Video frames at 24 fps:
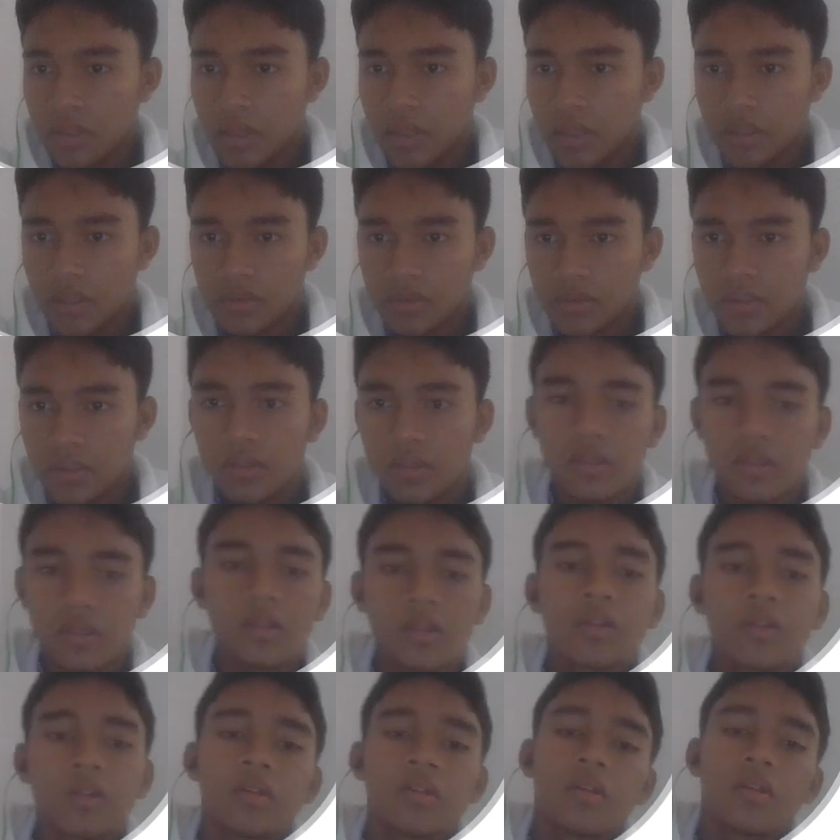and center.
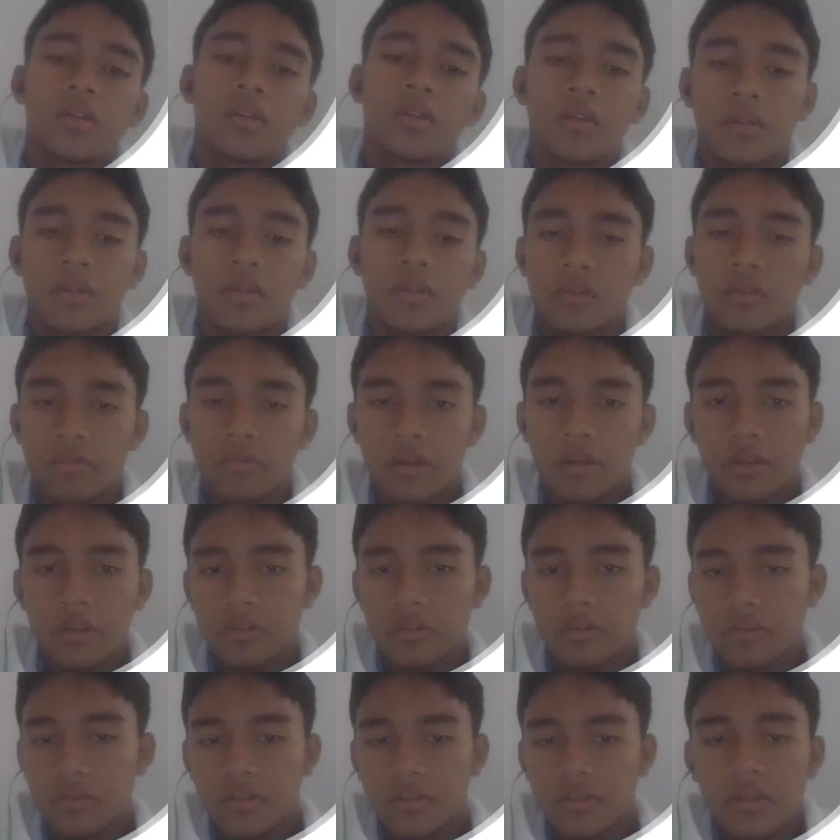We're going to
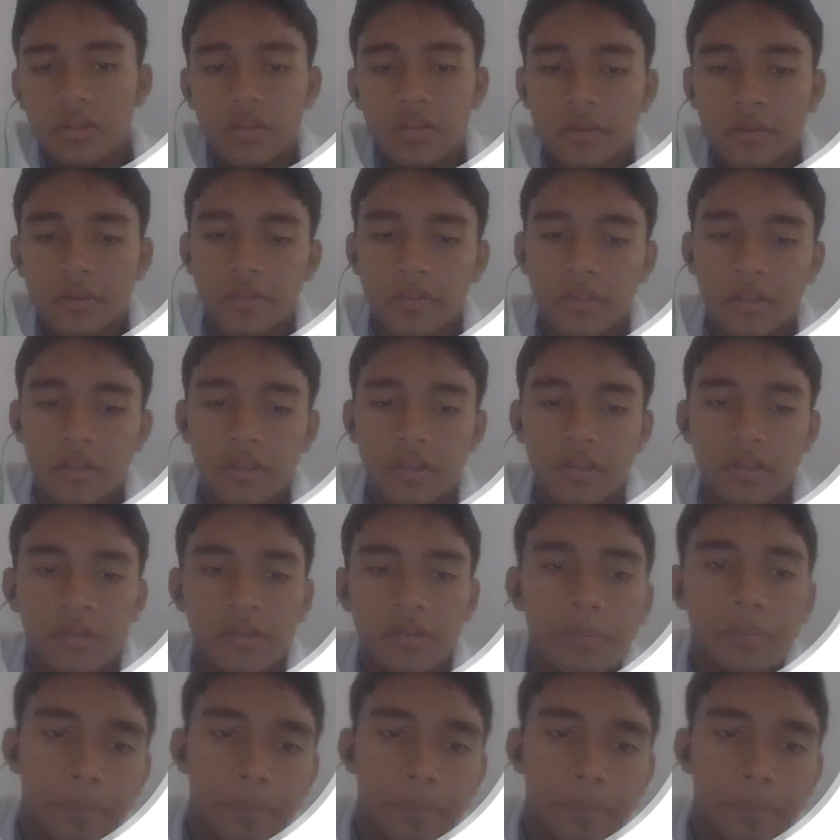use center everything here.